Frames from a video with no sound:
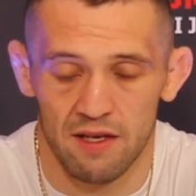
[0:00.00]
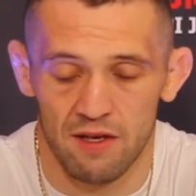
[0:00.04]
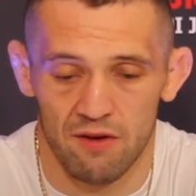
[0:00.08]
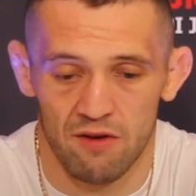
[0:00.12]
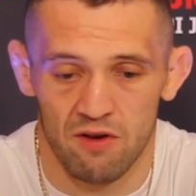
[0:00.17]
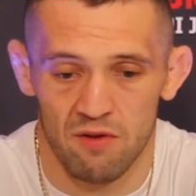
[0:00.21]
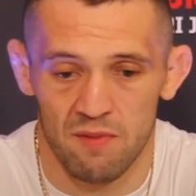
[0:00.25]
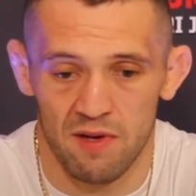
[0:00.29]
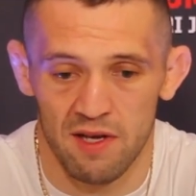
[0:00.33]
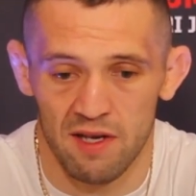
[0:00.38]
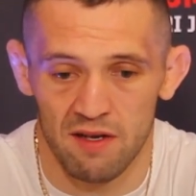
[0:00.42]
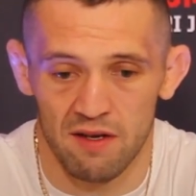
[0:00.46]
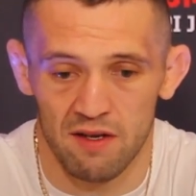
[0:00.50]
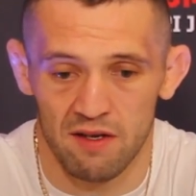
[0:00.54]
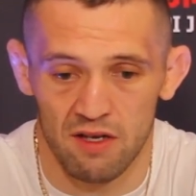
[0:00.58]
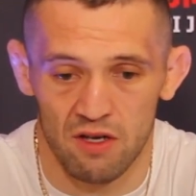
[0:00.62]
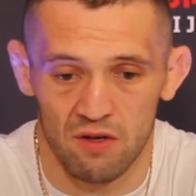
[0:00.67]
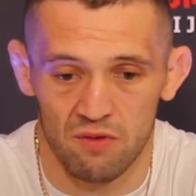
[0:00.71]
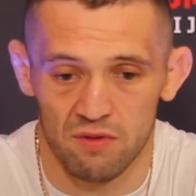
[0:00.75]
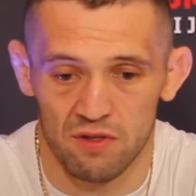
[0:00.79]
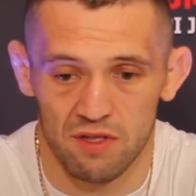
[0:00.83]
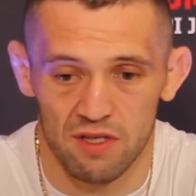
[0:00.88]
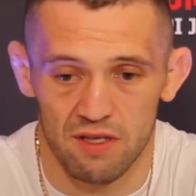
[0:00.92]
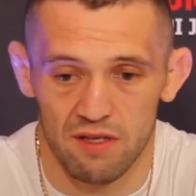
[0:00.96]
You know what I mean? I
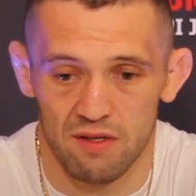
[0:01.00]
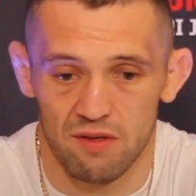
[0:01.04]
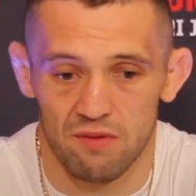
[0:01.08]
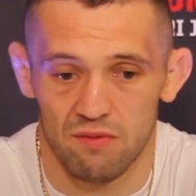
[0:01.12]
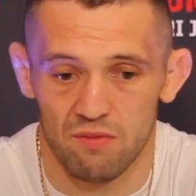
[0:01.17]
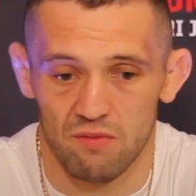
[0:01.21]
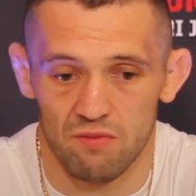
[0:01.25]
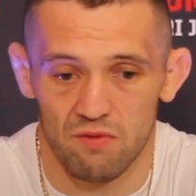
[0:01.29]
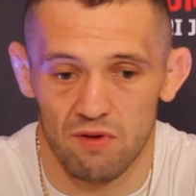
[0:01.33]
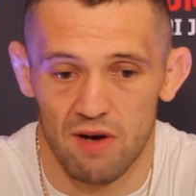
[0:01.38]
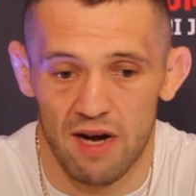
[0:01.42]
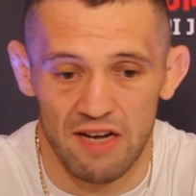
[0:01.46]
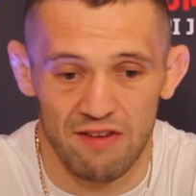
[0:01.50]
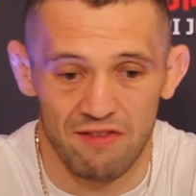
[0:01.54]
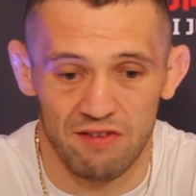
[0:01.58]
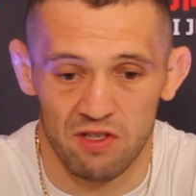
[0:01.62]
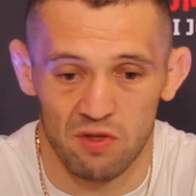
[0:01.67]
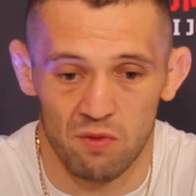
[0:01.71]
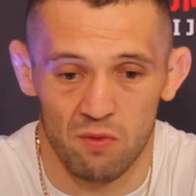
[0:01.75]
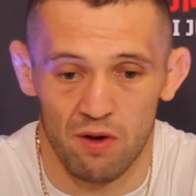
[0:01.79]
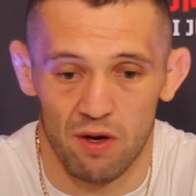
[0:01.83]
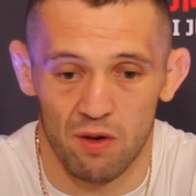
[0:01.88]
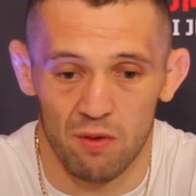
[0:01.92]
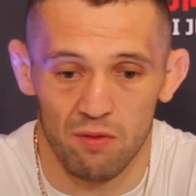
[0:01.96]
don't see any
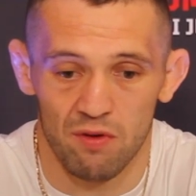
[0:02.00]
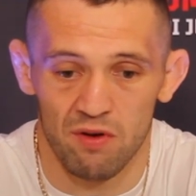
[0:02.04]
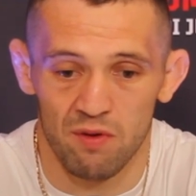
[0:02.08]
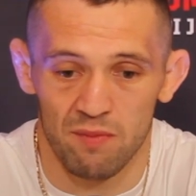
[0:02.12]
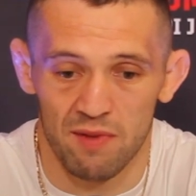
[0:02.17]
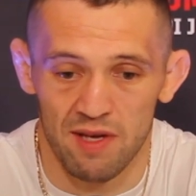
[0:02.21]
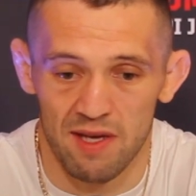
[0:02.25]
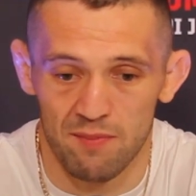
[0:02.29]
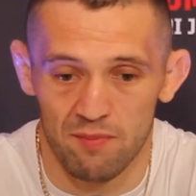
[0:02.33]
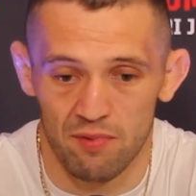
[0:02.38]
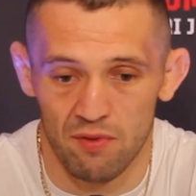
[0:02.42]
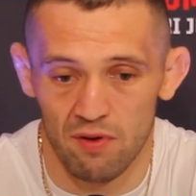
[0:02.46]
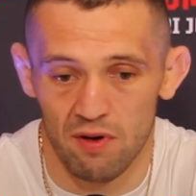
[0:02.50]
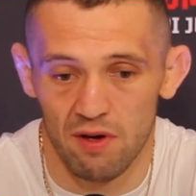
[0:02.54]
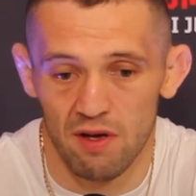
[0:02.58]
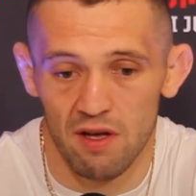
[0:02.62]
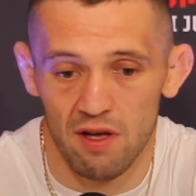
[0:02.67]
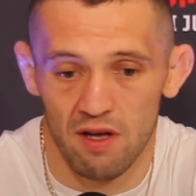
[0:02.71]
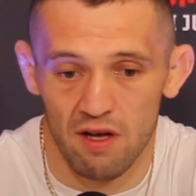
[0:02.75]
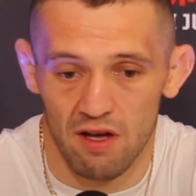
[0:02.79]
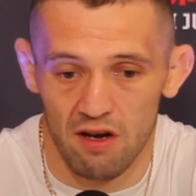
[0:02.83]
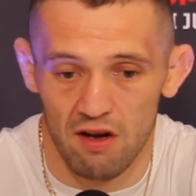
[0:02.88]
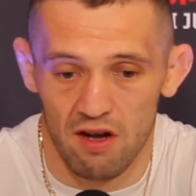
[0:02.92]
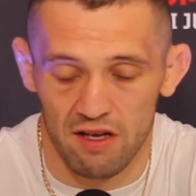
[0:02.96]
reason why I wouldn't be, but
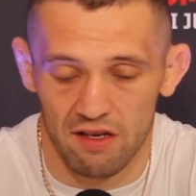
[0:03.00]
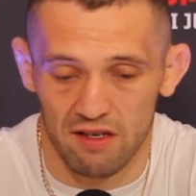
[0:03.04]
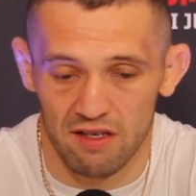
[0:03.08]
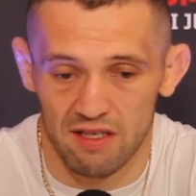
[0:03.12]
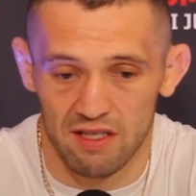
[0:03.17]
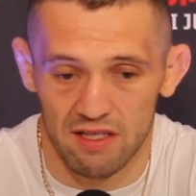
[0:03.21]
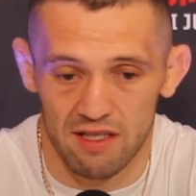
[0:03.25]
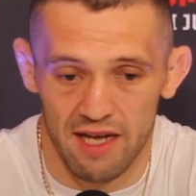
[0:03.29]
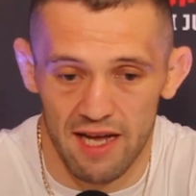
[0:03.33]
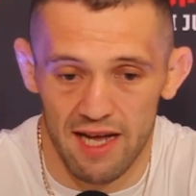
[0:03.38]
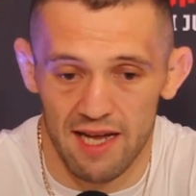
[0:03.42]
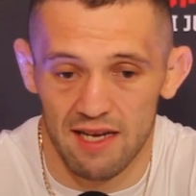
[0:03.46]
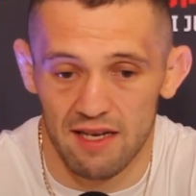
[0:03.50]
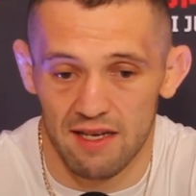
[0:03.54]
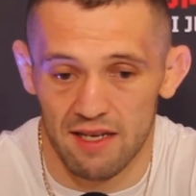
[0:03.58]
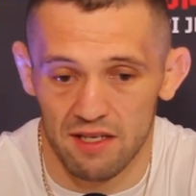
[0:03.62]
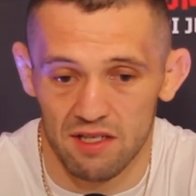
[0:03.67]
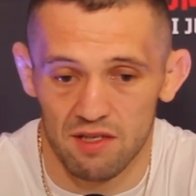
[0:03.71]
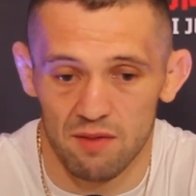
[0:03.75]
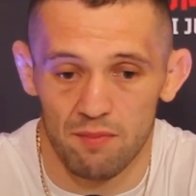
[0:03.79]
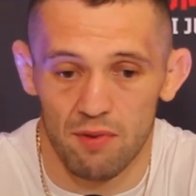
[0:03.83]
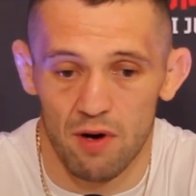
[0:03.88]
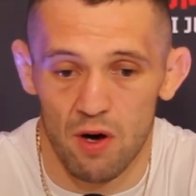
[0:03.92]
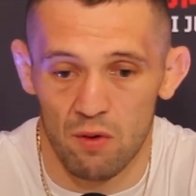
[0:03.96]
like I said,
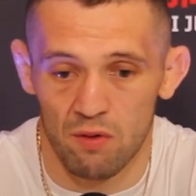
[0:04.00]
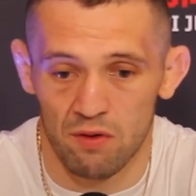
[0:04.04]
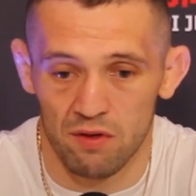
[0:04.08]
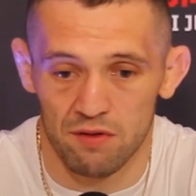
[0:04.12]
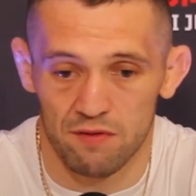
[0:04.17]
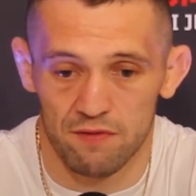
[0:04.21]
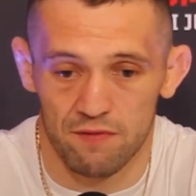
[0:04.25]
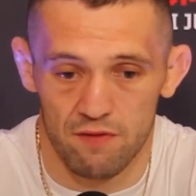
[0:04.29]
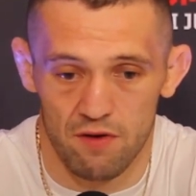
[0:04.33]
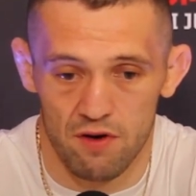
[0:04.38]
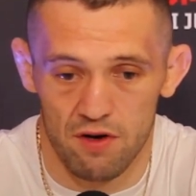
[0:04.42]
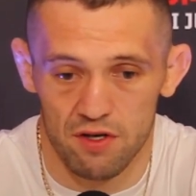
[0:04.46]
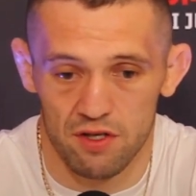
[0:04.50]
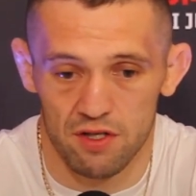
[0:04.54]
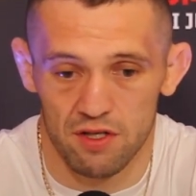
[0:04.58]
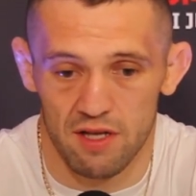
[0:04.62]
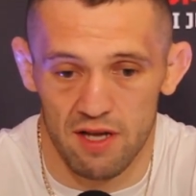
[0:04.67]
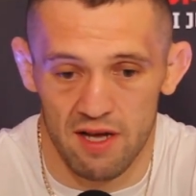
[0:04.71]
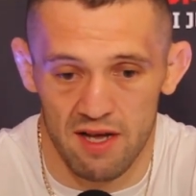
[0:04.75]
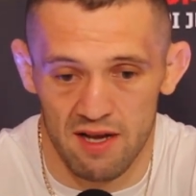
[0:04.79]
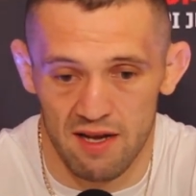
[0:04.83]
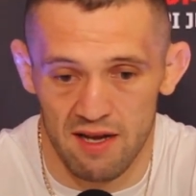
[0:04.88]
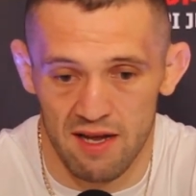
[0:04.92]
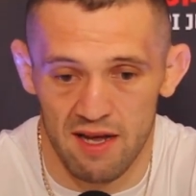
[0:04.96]
this opponent is first,
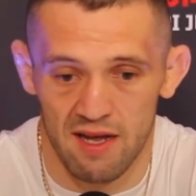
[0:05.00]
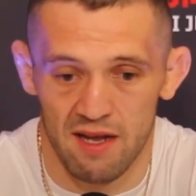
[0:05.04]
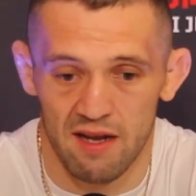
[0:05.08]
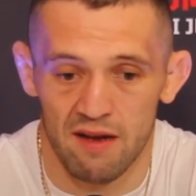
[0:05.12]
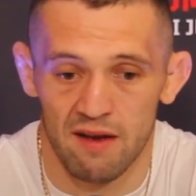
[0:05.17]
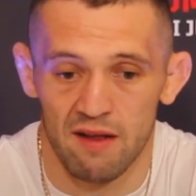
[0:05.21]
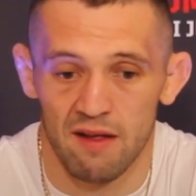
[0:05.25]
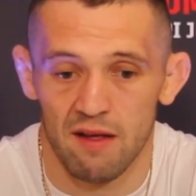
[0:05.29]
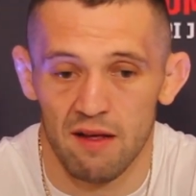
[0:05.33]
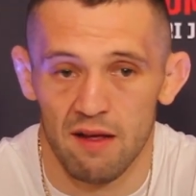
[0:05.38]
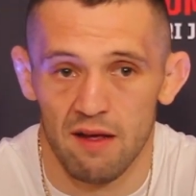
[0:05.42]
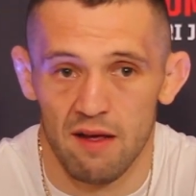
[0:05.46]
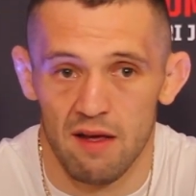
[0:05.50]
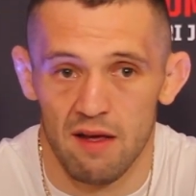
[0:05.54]
and then